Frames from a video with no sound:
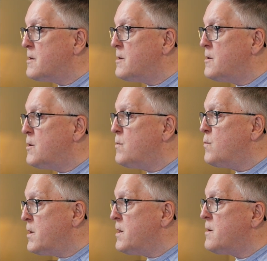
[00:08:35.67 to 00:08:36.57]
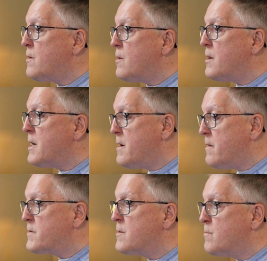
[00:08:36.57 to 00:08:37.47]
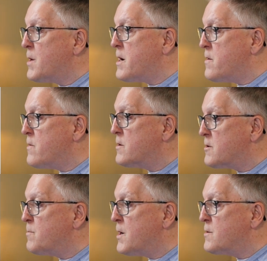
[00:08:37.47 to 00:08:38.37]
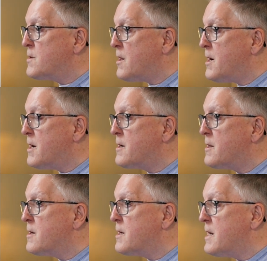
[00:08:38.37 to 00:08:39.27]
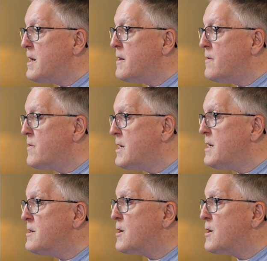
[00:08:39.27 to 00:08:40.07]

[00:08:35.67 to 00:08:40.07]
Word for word: you will have some errors most likely and these